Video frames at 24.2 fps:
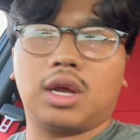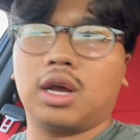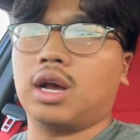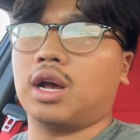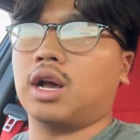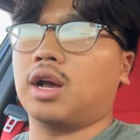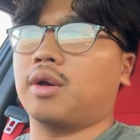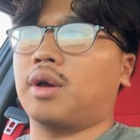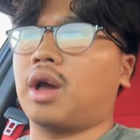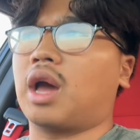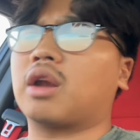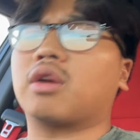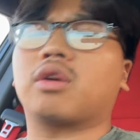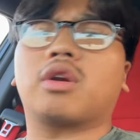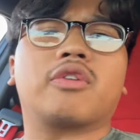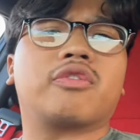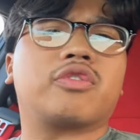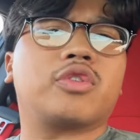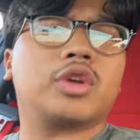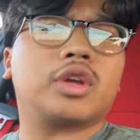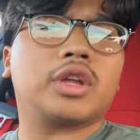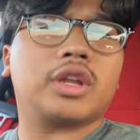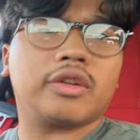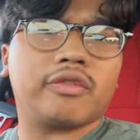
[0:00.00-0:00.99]
uh, I don't know
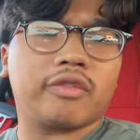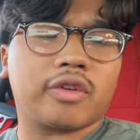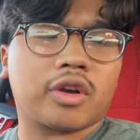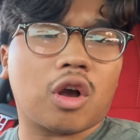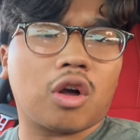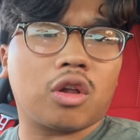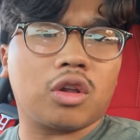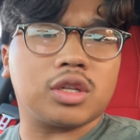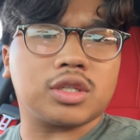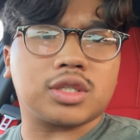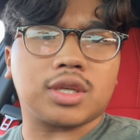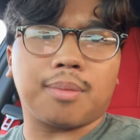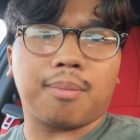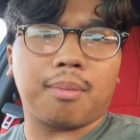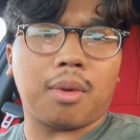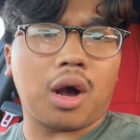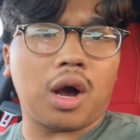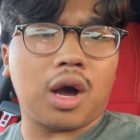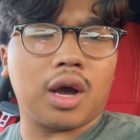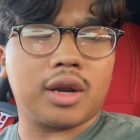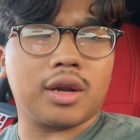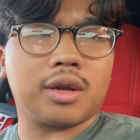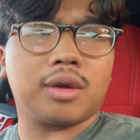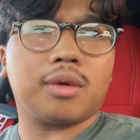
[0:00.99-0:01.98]
if you can even call this a
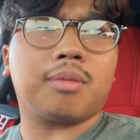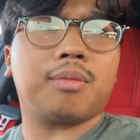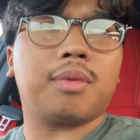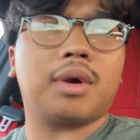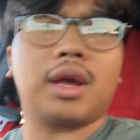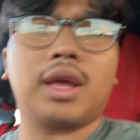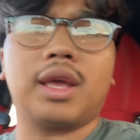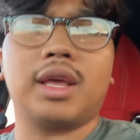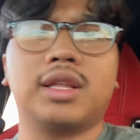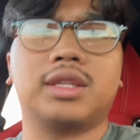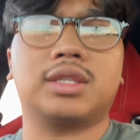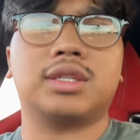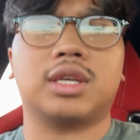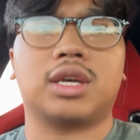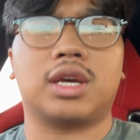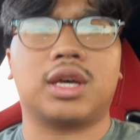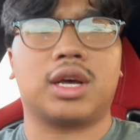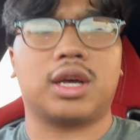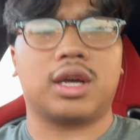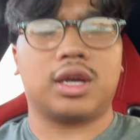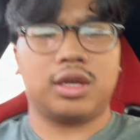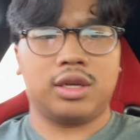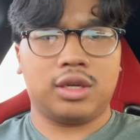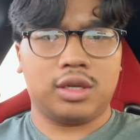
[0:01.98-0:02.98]
mod, but it's
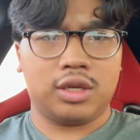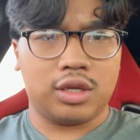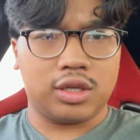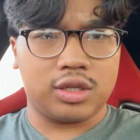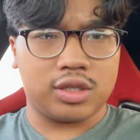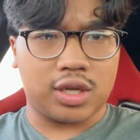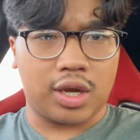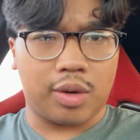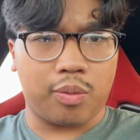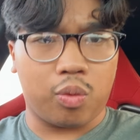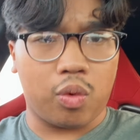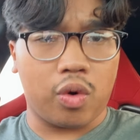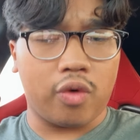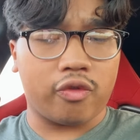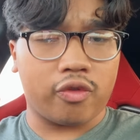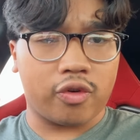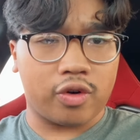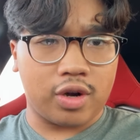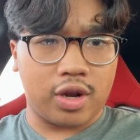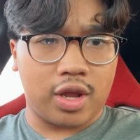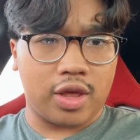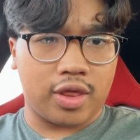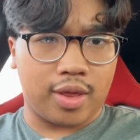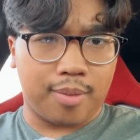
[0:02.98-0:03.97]
a
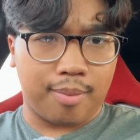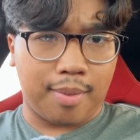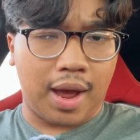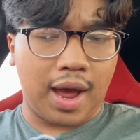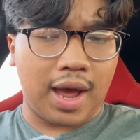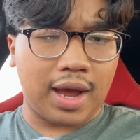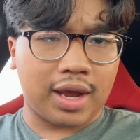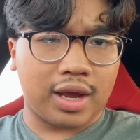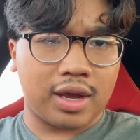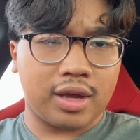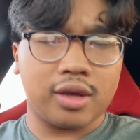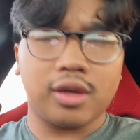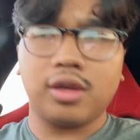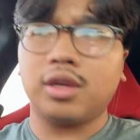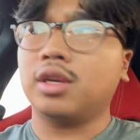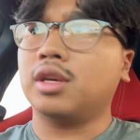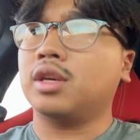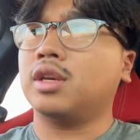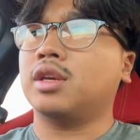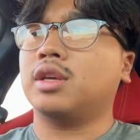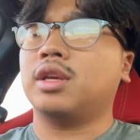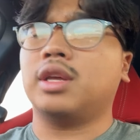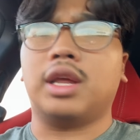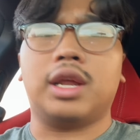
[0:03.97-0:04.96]
subwoofer in the back.
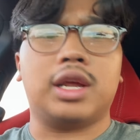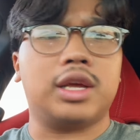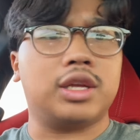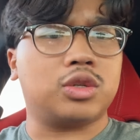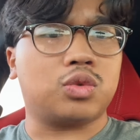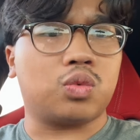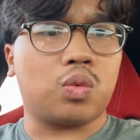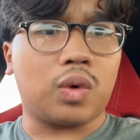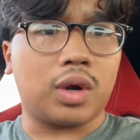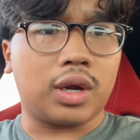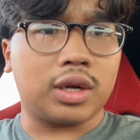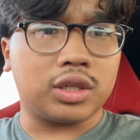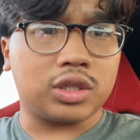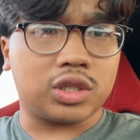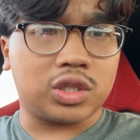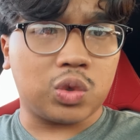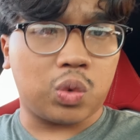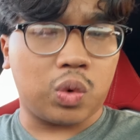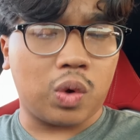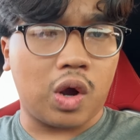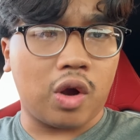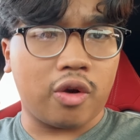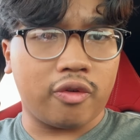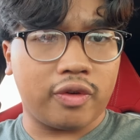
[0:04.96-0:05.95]
It is one
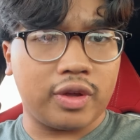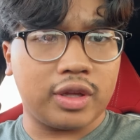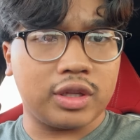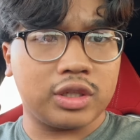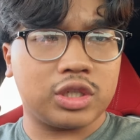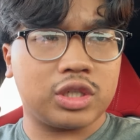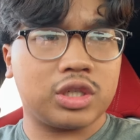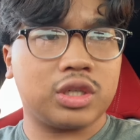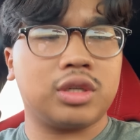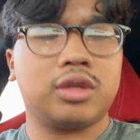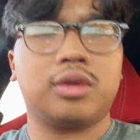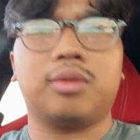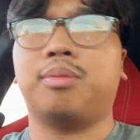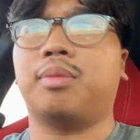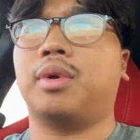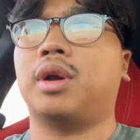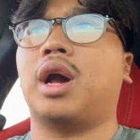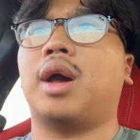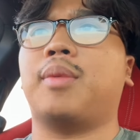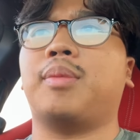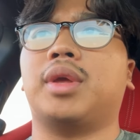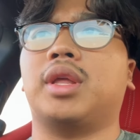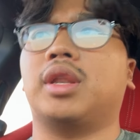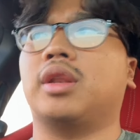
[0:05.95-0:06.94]
12 inch,
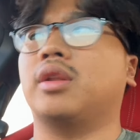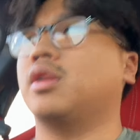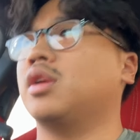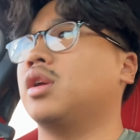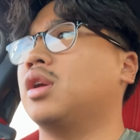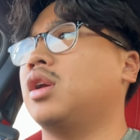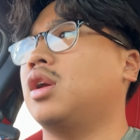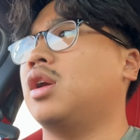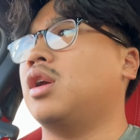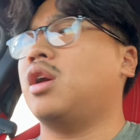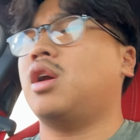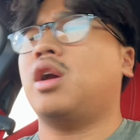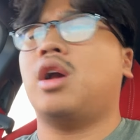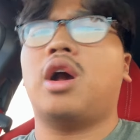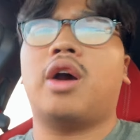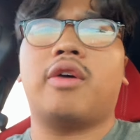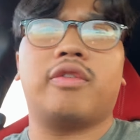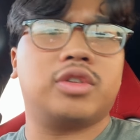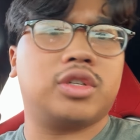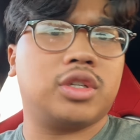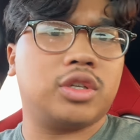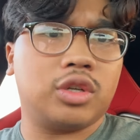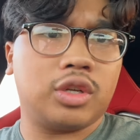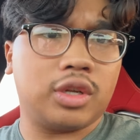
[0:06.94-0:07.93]
but I mean,
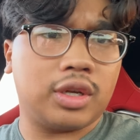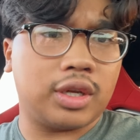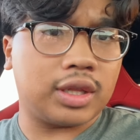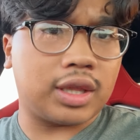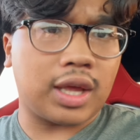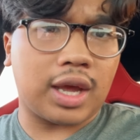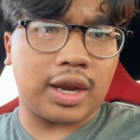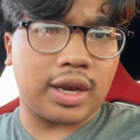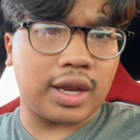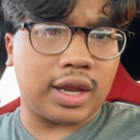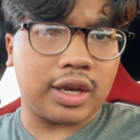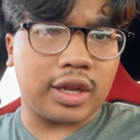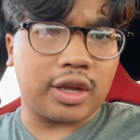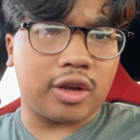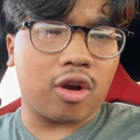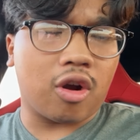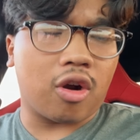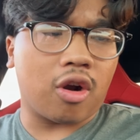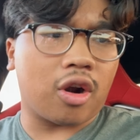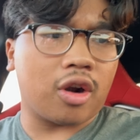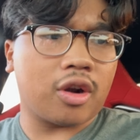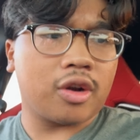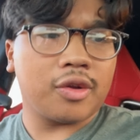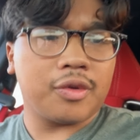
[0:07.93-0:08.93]
obviously you can get that in any
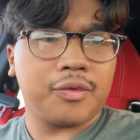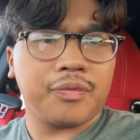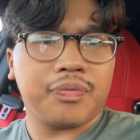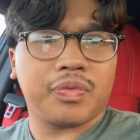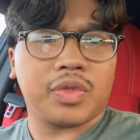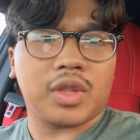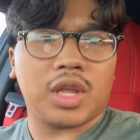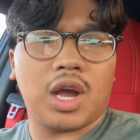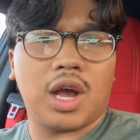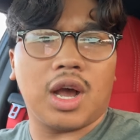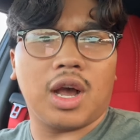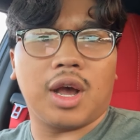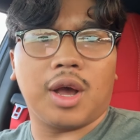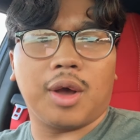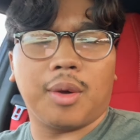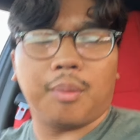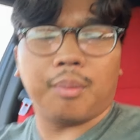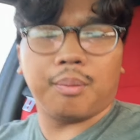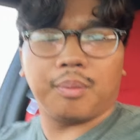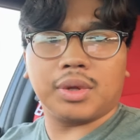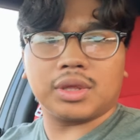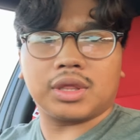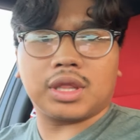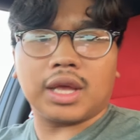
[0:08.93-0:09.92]
car.
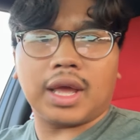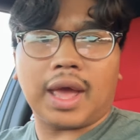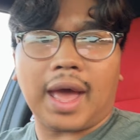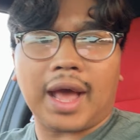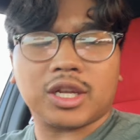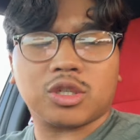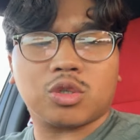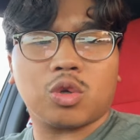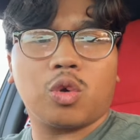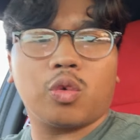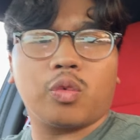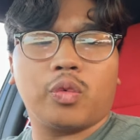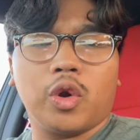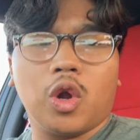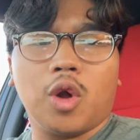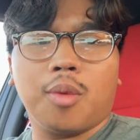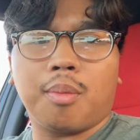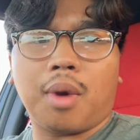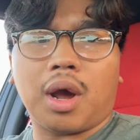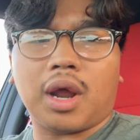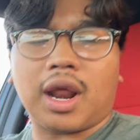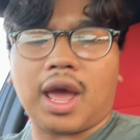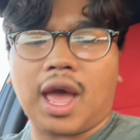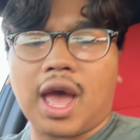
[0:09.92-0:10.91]
Um, but the actual real
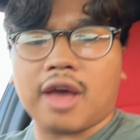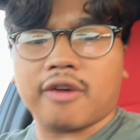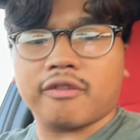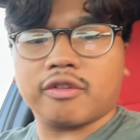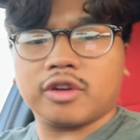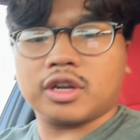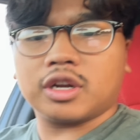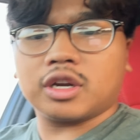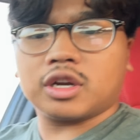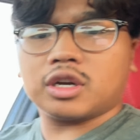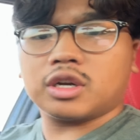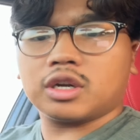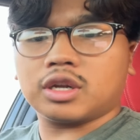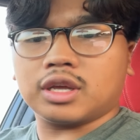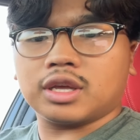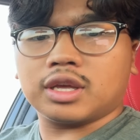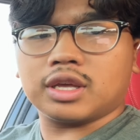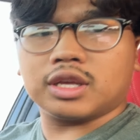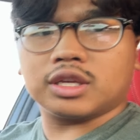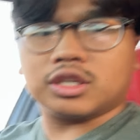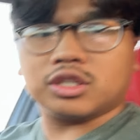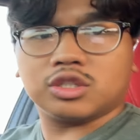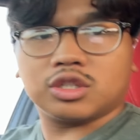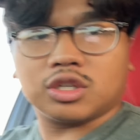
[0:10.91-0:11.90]
mod I have in here
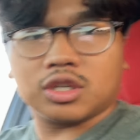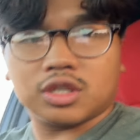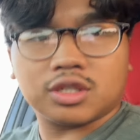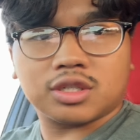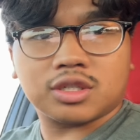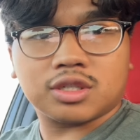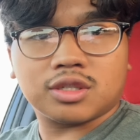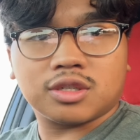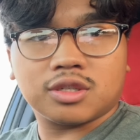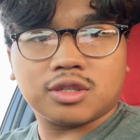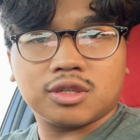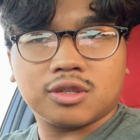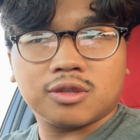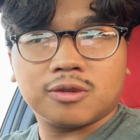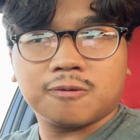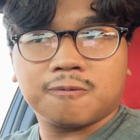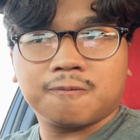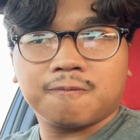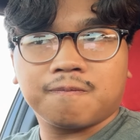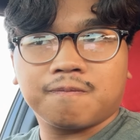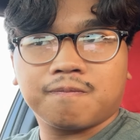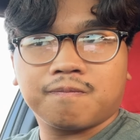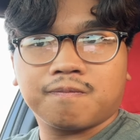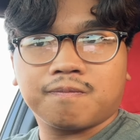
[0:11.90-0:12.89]
is just
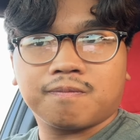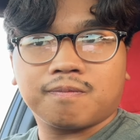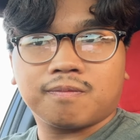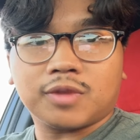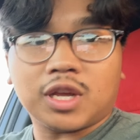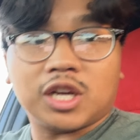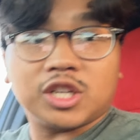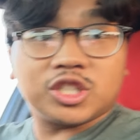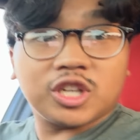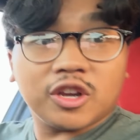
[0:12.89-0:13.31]
a